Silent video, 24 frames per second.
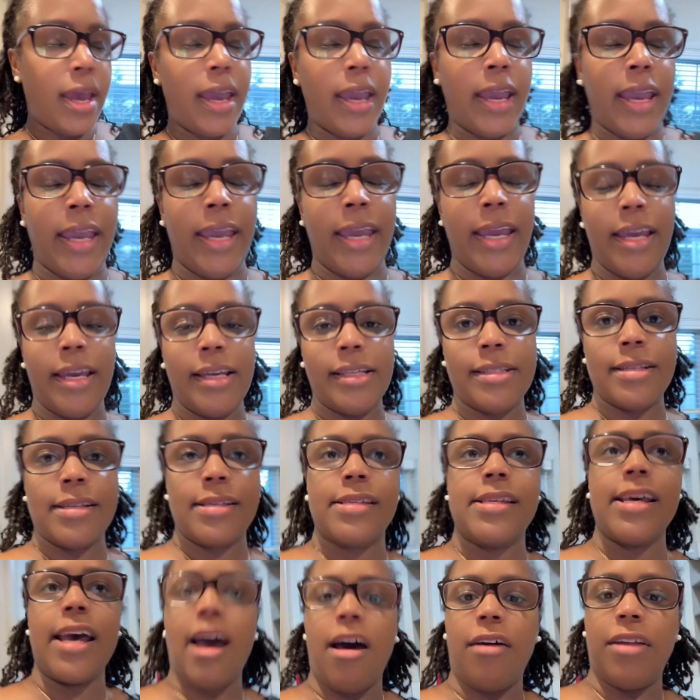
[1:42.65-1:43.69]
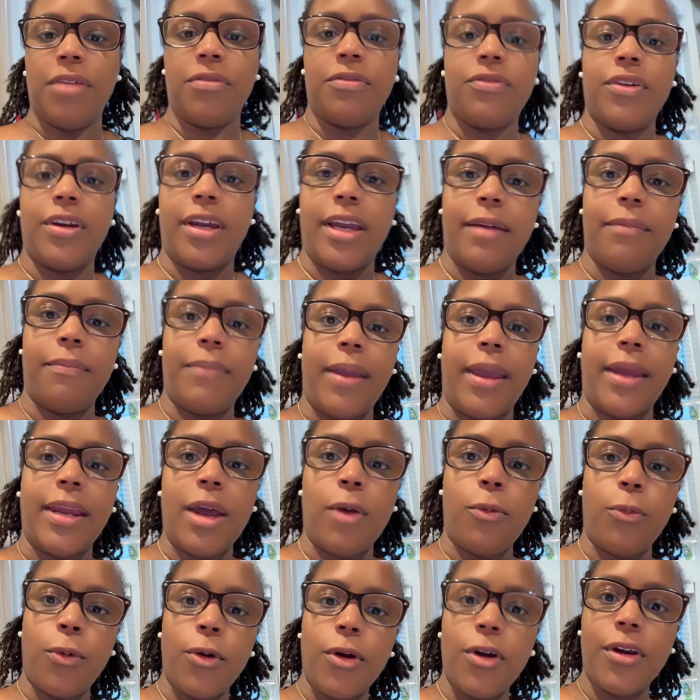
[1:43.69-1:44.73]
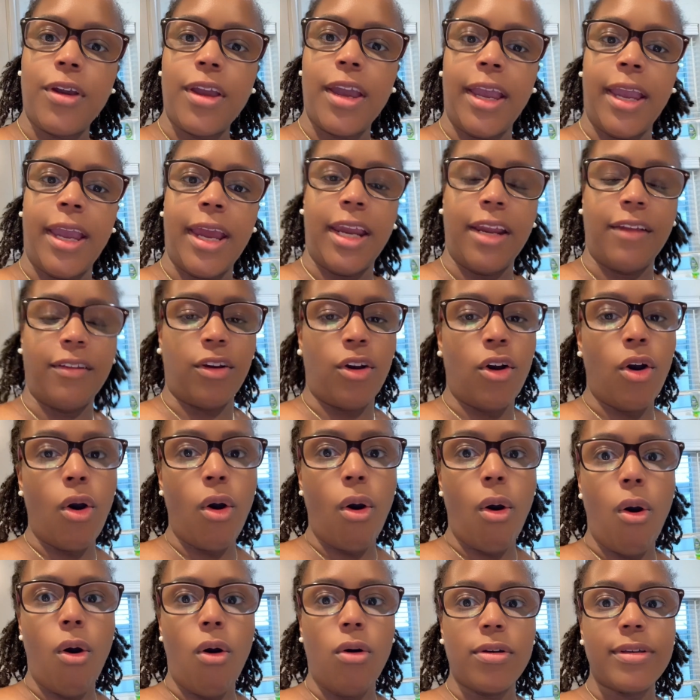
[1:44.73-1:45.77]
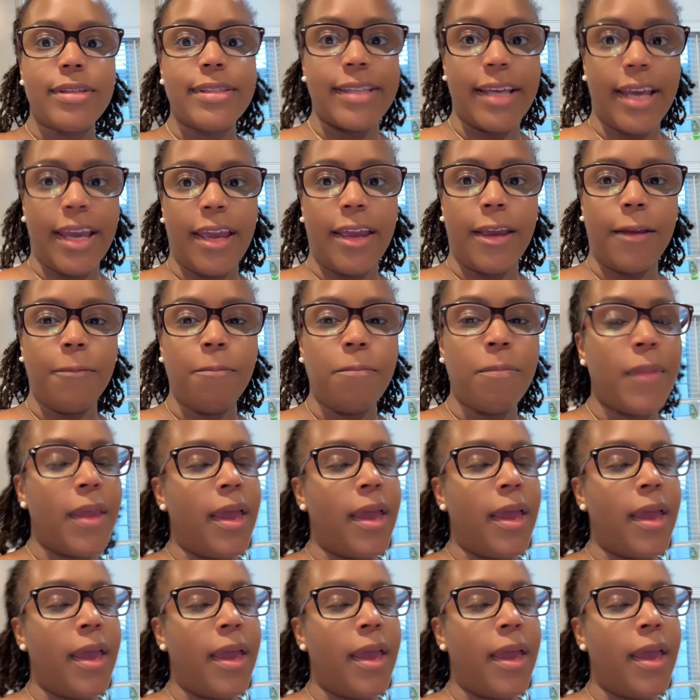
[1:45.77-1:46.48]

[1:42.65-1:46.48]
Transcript: And I'll never forget being at work and getting the call saying,